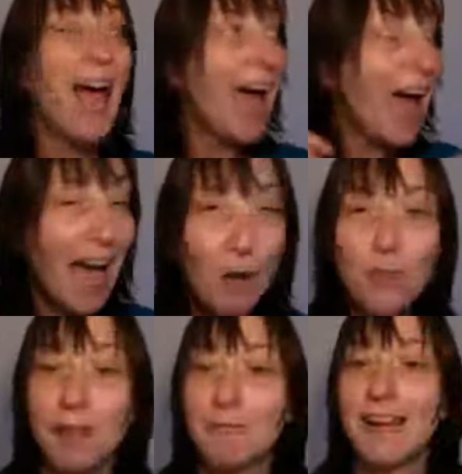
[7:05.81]
how
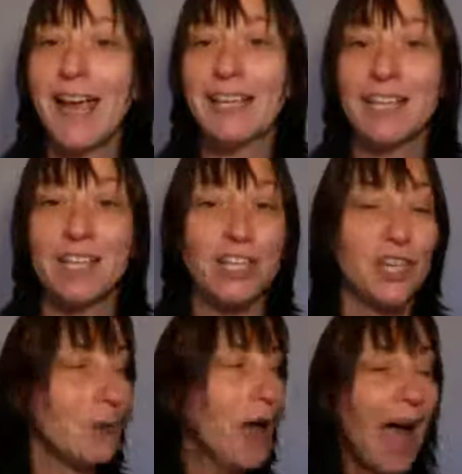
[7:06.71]
they're reacting to
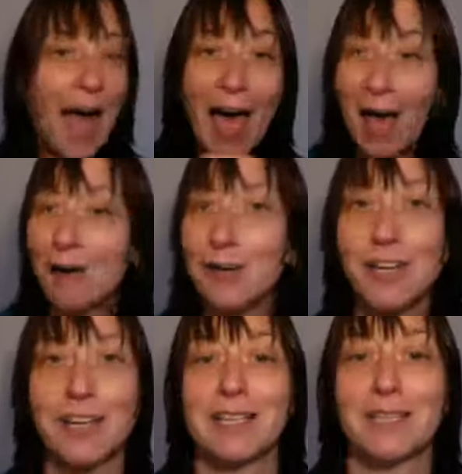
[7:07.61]
you, how your
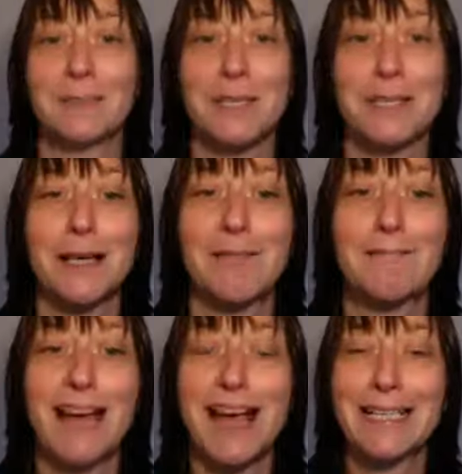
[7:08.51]
customers are
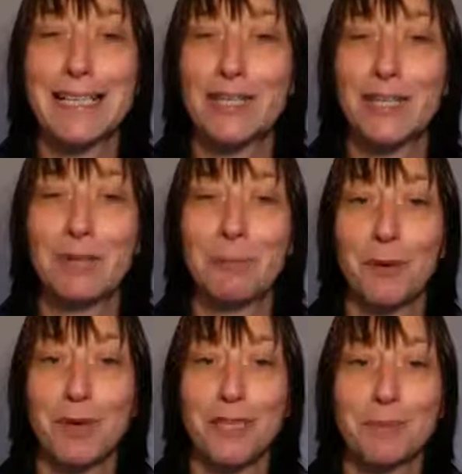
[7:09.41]
reacting to your
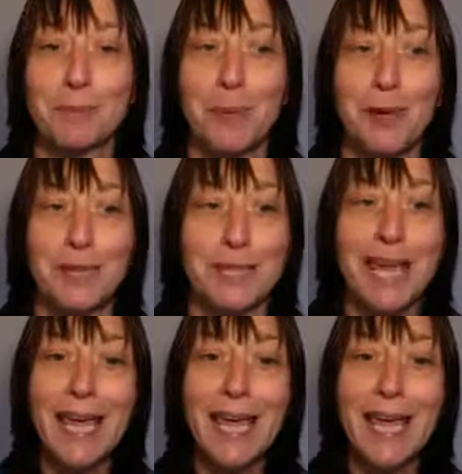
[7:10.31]
products and posts.